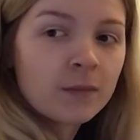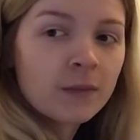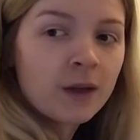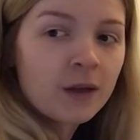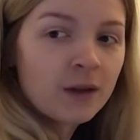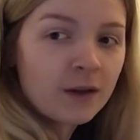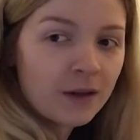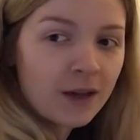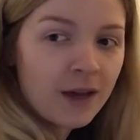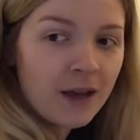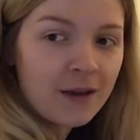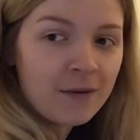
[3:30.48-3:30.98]

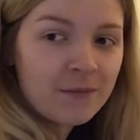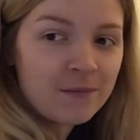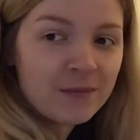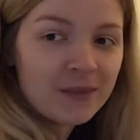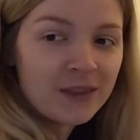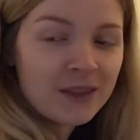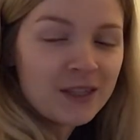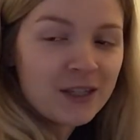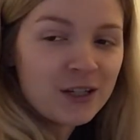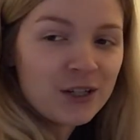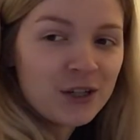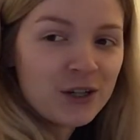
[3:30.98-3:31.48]
Okay,
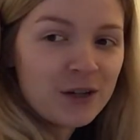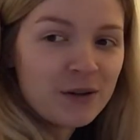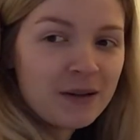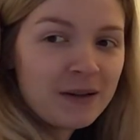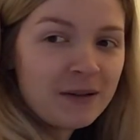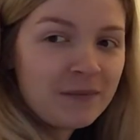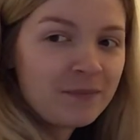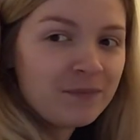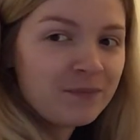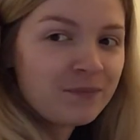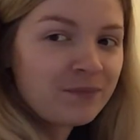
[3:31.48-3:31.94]
did you do it?